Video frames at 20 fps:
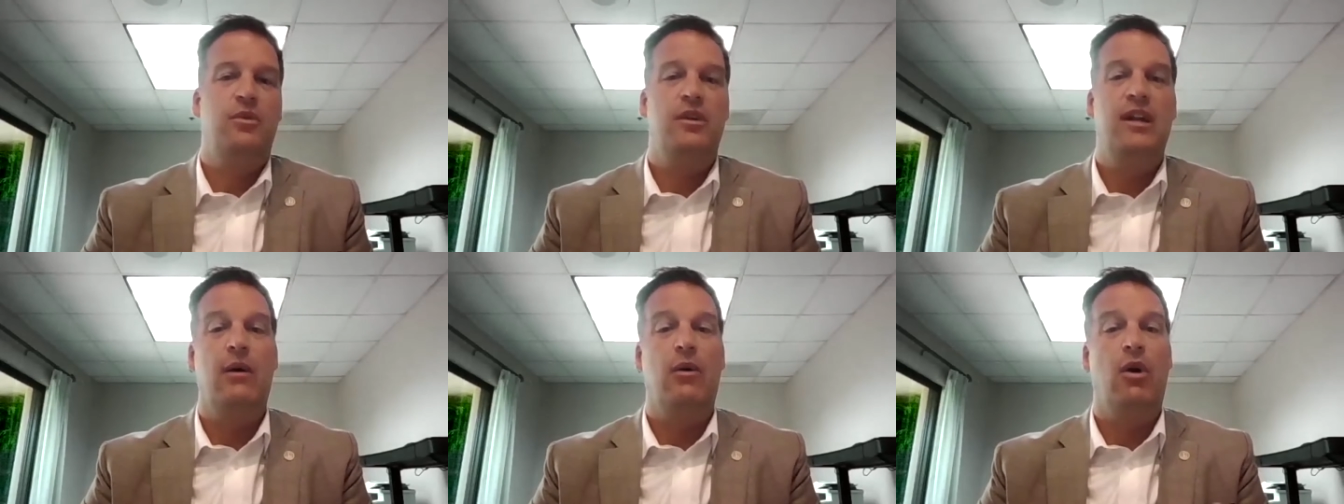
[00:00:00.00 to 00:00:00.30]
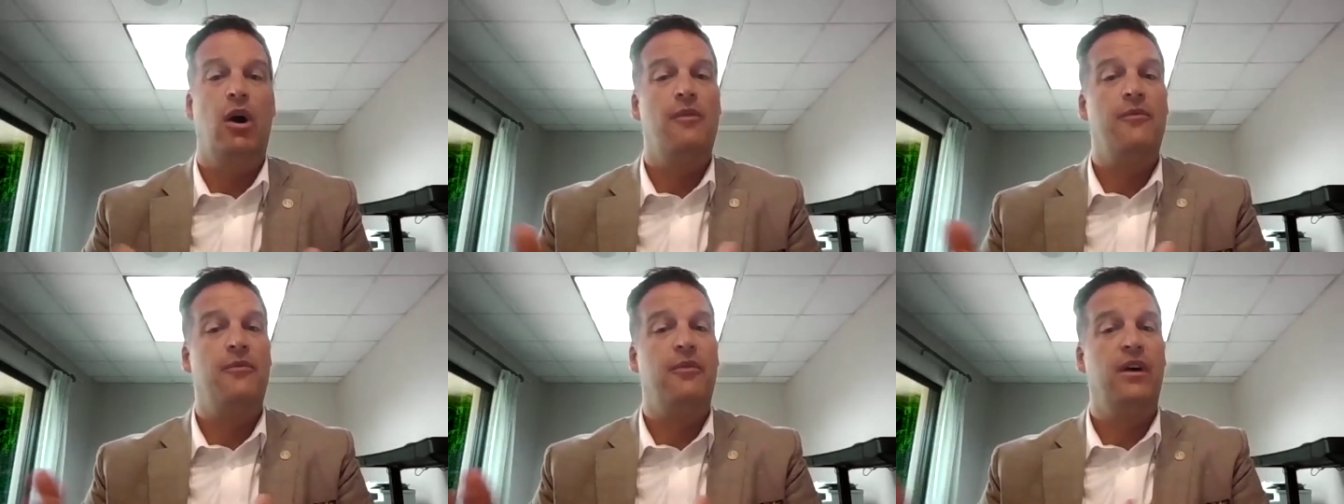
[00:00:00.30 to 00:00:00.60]
we're now
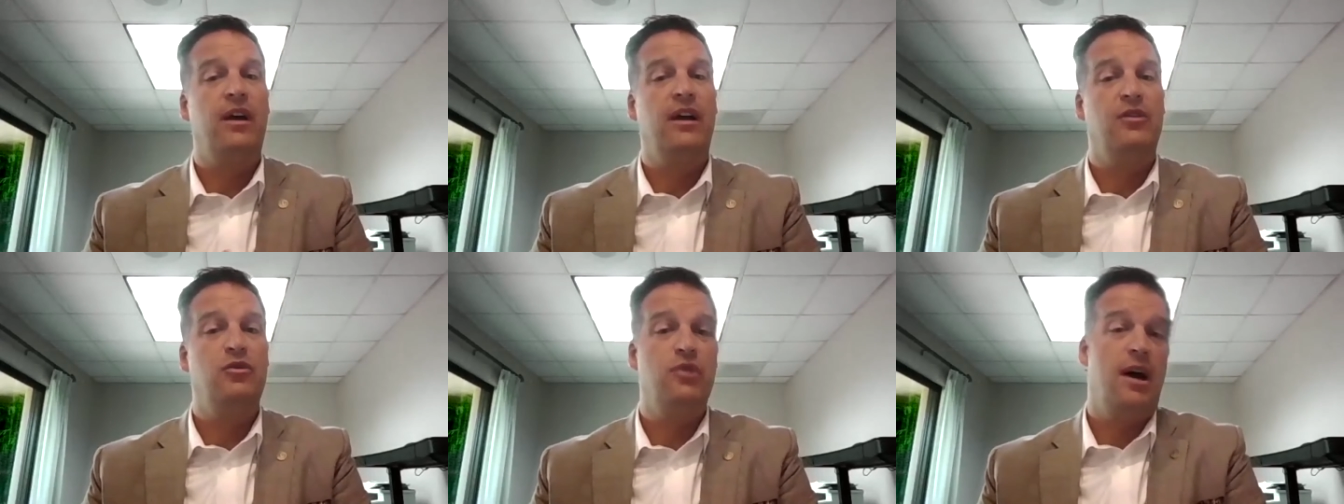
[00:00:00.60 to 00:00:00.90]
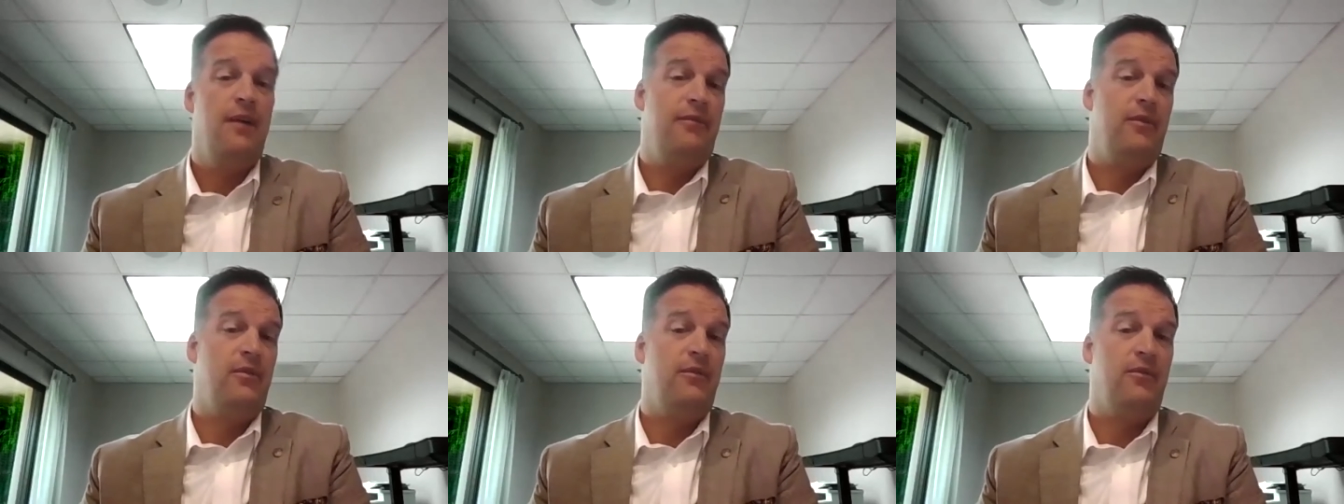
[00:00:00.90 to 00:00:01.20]
offering
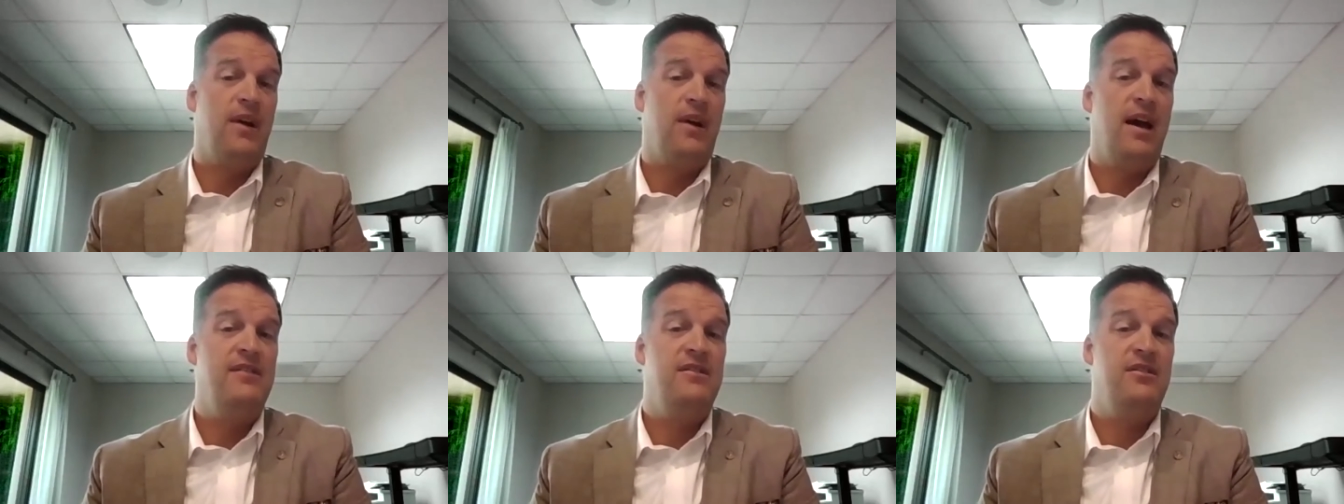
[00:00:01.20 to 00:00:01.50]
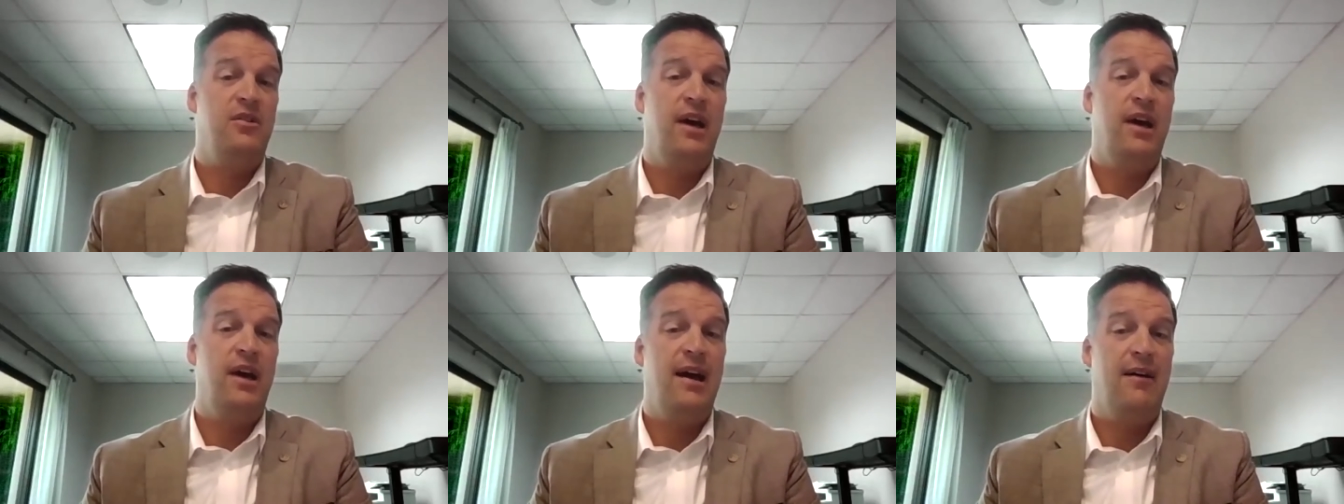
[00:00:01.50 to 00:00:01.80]
truffle
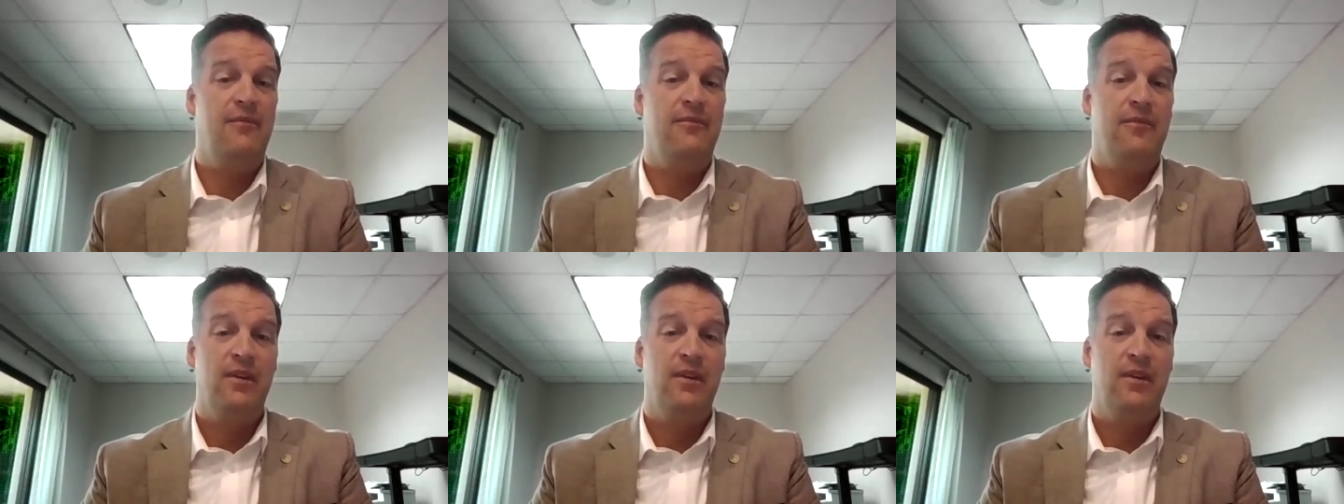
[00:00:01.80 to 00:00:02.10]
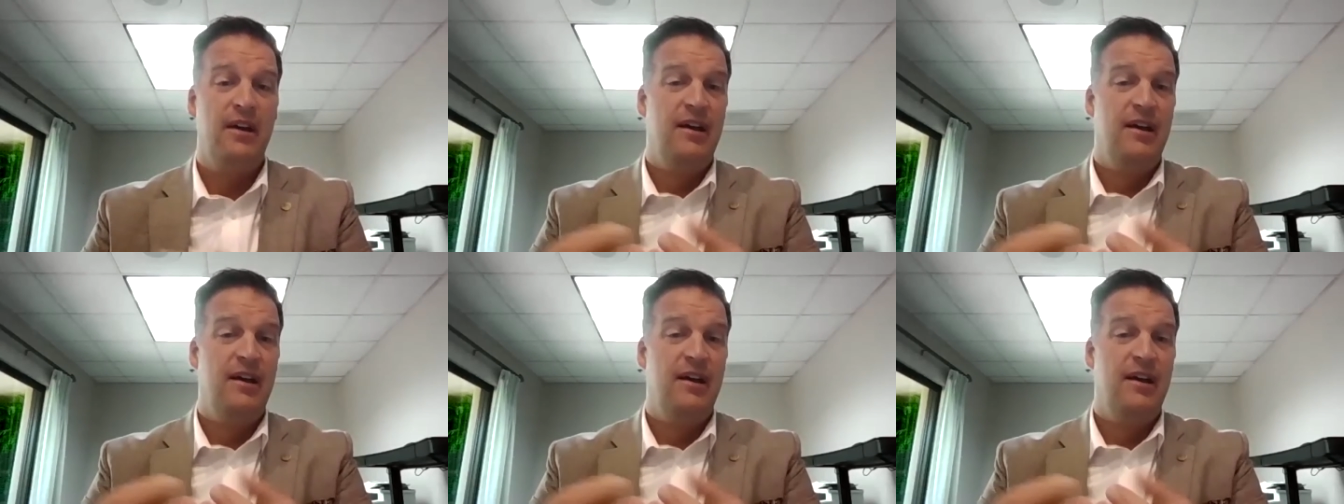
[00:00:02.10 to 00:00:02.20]
fries to have,